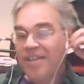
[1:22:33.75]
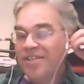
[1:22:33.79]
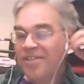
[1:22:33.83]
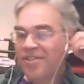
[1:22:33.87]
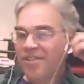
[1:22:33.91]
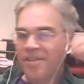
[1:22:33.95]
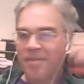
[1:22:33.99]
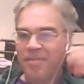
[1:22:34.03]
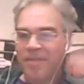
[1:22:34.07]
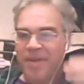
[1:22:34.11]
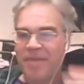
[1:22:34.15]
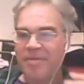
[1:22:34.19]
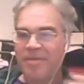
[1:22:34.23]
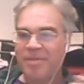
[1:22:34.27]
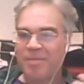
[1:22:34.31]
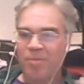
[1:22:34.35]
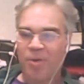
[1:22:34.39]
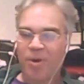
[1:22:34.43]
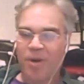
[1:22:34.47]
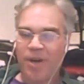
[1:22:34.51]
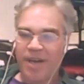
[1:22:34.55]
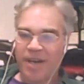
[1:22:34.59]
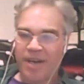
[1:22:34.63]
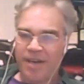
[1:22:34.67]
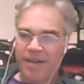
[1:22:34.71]
So the baby's
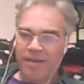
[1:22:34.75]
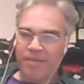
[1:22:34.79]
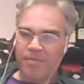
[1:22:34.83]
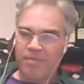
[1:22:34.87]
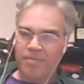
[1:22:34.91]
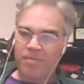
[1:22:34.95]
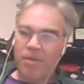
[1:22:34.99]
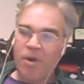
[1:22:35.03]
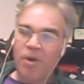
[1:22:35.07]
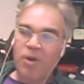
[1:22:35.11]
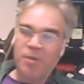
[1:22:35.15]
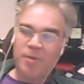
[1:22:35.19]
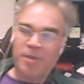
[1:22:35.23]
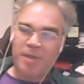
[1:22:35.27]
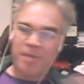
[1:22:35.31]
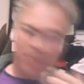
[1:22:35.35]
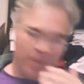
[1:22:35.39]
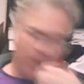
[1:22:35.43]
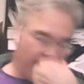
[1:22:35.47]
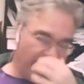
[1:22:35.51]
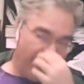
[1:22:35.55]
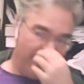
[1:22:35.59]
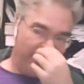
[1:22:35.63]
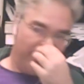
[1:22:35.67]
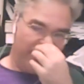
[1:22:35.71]
born, and most
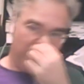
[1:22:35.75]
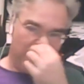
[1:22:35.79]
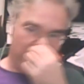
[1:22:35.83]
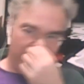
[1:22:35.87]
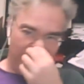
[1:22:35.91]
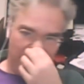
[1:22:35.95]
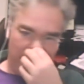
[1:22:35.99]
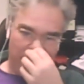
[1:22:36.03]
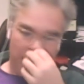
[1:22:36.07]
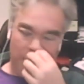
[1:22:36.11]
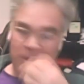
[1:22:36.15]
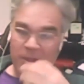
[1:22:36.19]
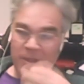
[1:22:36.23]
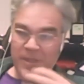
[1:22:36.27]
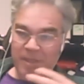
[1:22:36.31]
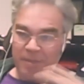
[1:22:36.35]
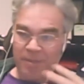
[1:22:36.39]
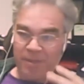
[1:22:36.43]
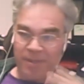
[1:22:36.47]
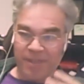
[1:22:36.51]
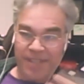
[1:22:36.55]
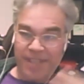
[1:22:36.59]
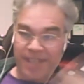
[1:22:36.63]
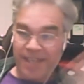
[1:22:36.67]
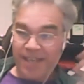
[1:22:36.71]
people, not everybody, but most
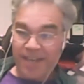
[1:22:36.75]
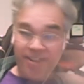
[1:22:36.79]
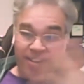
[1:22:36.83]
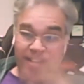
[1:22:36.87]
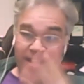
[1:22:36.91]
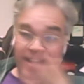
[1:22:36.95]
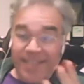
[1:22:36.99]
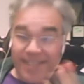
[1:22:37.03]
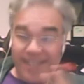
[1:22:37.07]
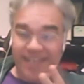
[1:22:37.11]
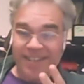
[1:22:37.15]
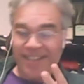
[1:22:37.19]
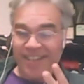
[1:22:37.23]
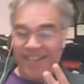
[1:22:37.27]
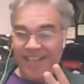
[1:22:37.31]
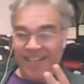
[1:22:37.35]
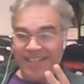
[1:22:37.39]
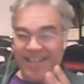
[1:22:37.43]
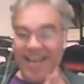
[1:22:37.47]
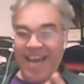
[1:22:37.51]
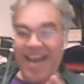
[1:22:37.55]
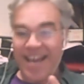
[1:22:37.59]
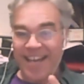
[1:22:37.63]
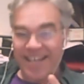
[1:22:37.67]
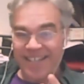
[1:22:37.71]
people, it's like you're instantly
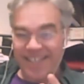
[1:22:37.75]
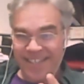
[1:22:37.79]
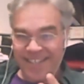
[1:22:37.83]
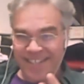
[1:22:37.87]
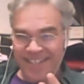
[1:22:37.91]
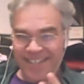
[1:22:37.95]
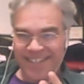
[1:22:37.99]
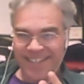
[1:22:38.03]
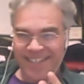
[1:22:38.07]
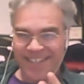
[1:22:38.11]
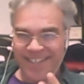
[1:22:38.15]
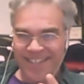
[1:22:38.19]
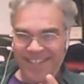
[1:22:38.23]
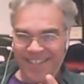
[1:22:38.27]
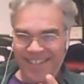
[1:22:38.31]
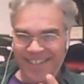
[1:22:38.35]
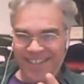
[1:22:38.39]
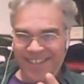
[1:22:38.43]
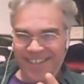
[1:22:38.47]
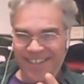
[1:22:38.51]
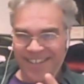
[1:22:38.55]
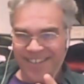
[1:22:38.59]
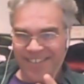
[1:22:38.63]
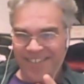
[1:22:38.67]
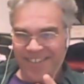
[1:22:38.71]
attached,
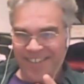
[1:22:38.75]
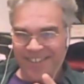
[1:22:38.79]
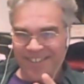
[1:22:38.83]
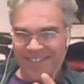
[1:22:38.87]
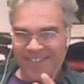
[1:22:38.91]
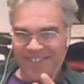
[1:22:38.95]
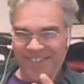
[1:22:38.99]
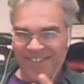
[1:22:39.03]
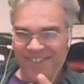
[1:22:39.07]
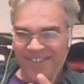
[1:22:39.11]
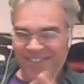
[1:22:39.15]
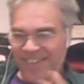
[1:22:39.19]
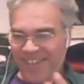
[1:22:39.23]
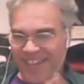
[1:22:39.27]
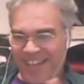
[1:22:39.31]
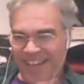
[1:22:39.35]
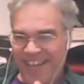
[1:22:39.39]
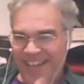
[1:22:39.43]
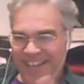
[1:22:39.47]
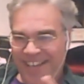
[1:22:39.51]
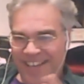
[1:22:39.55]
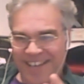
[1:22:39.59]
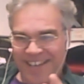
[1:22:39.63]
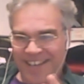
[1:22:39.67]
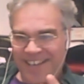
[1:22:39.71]
right? There's no
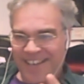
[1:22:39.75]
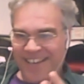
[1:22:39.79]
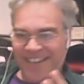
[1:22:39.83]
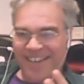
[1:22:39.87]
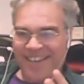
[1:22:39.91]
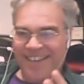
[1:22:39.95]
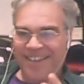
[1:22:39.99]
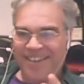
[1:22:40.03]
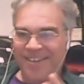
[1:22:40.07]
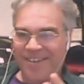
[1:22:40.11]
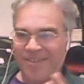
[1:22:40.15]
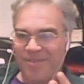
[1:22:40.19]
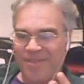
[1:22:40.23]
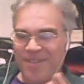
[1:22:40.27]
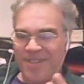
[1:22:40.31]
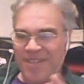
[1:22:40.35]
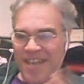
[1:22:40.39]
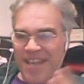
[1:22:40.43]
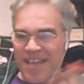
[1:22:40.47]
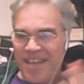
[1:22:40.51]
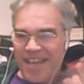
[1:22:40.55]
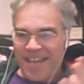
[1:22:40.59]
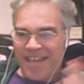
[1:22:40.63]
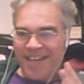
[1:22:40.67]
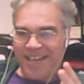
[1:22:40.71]
like
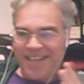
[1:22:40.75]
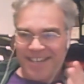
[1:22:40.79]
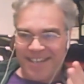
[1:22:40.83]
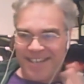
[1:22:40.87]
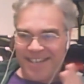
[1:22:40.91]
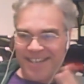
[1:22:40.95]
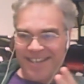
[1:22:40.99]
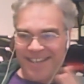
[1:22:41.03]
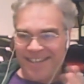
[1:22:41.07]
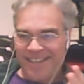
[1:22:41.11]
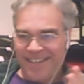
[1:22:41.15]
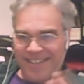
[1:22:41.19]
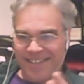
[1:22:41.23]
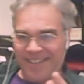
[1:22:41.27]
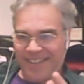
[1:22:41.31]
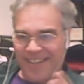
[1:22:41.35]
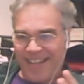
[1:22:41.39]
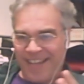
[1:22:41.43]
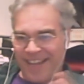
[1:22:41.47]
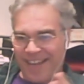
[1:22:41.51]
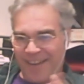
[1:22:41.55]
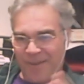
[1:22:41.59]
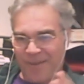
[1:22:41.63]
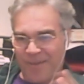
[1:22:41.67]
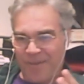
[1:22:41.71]
need to, to
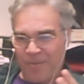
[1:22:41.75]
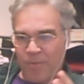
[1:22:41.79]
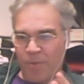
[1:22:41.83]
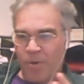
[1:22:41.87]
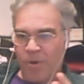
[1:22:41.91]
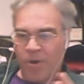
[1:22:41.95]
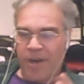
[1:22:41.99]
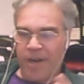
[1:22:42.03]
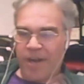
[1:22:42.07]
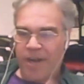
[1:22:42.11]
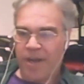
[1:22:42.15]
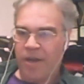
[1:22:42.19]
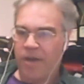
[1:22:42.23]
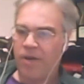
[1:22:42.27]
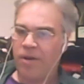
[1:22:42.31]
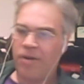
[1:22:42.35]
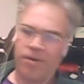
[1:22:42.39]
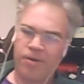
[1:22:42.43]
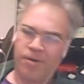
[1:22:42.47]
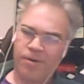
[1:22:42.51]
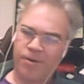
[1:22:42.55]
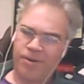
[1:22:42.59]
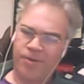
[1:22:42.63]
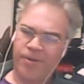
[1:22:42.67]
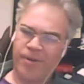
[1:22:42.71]
like worry. Yeah, no, oh, it's,
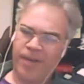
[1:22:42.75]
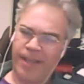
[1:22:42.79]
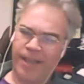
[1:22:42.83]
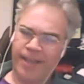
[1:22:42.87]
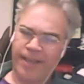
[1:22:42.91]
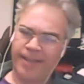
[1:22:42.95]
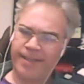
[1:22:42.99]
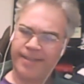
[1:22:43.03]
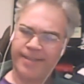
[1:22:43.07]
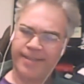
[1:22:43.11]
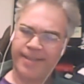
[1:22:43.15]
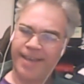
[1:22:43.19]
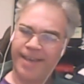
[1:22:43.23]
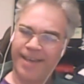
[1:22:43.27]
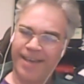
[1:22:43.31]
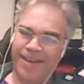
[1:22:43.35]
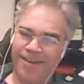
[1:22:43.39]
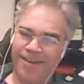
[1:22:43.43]
it's, do I like insane.